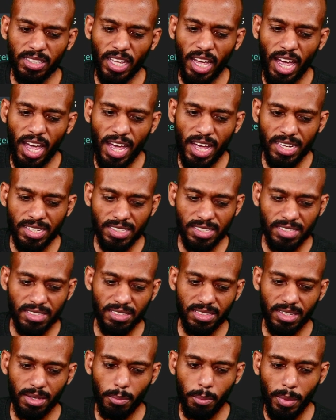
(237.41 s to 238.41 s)
has
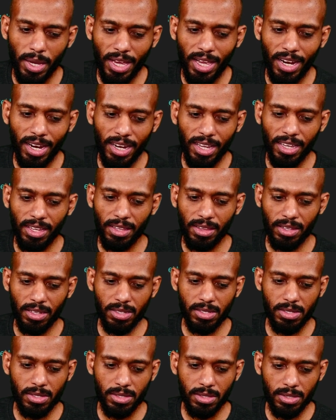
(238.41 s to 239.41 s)
mainly
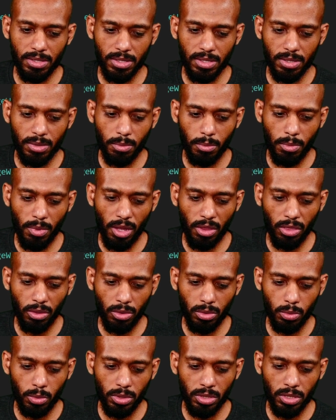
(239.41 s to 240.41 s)
this
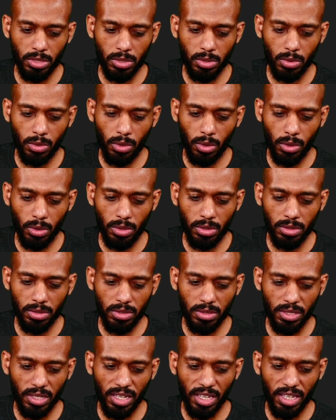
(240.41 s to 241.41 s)
method which is called
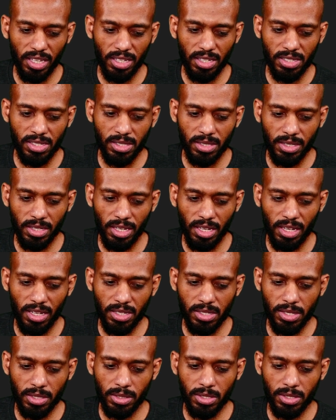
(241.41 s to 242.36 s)
set